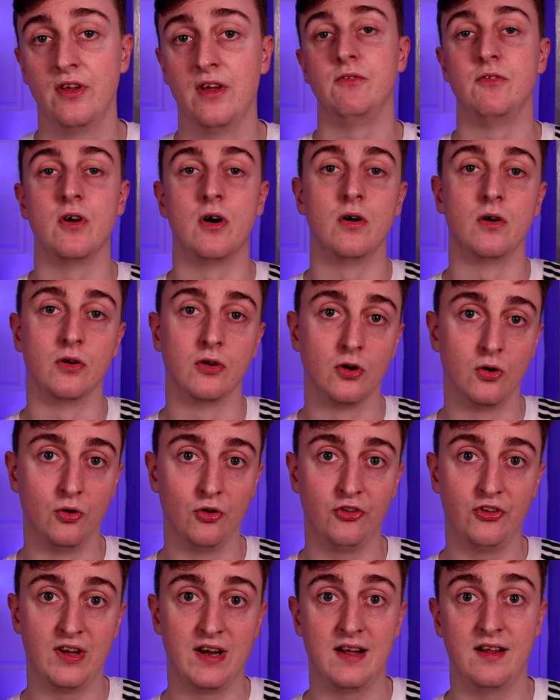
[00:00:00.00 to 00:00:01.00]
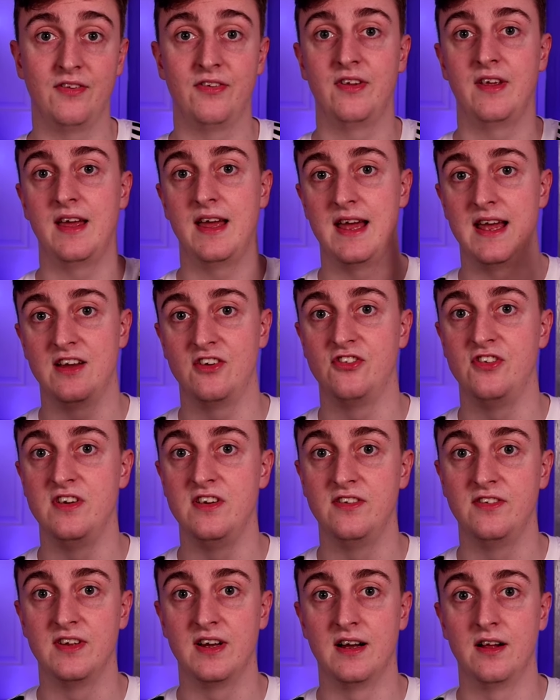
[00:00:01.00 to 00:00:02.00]
You've got goal stats, XG
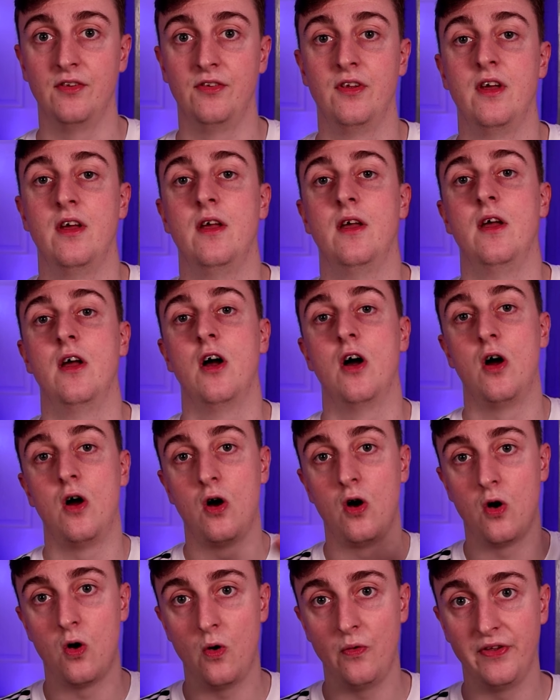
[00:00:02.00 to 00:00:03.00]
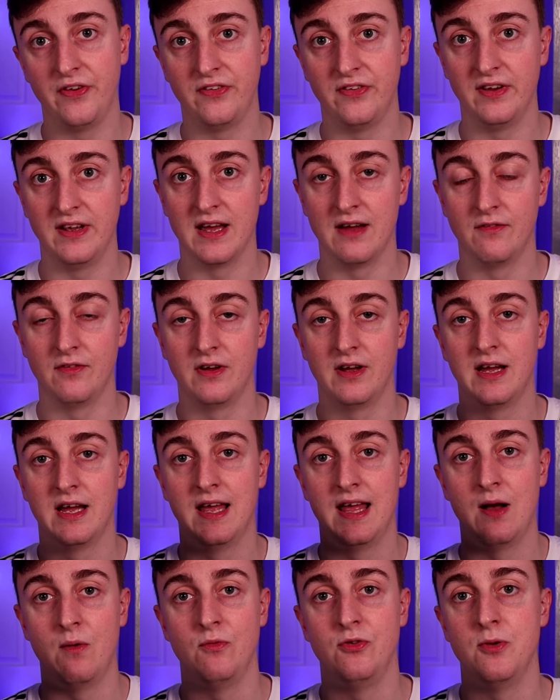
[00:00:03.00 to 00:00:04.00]
stats, all this together
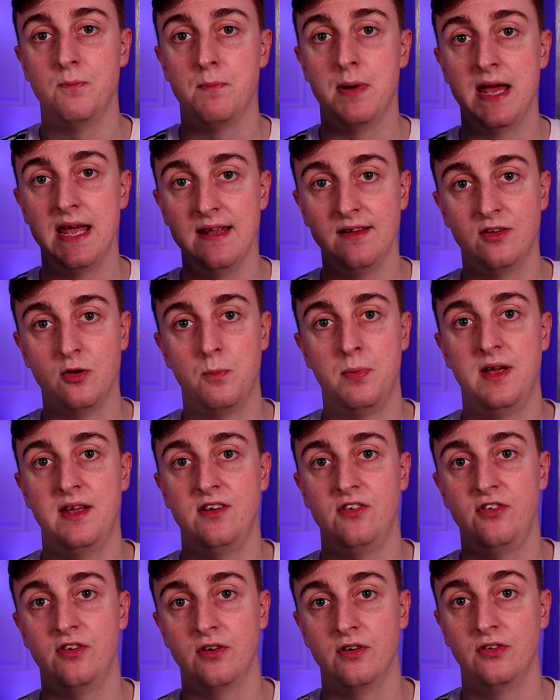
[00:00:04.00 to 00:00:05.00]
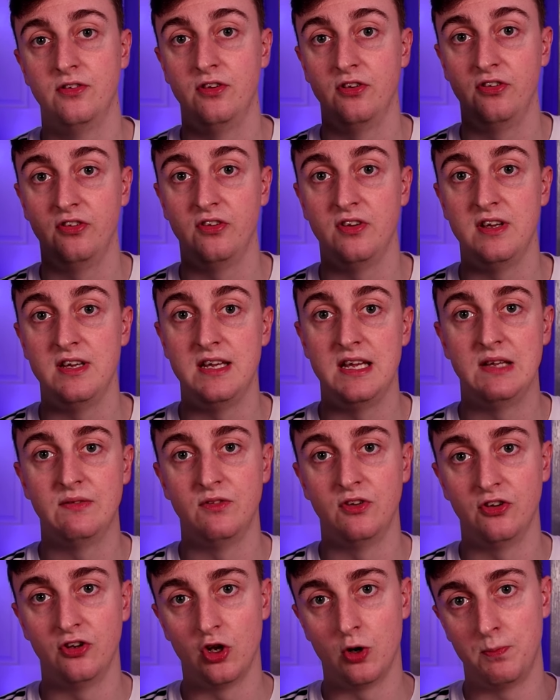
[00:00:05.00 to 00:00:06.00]
helps you paint a picture to see
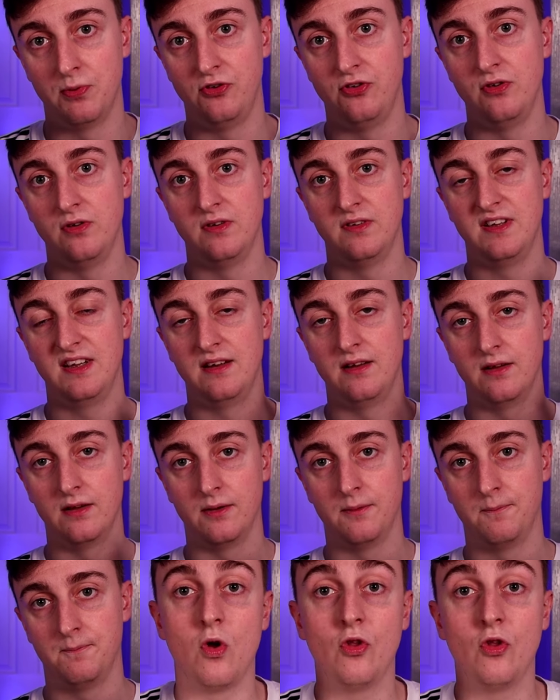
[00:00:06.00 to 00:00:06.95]
if there's an opportunity there.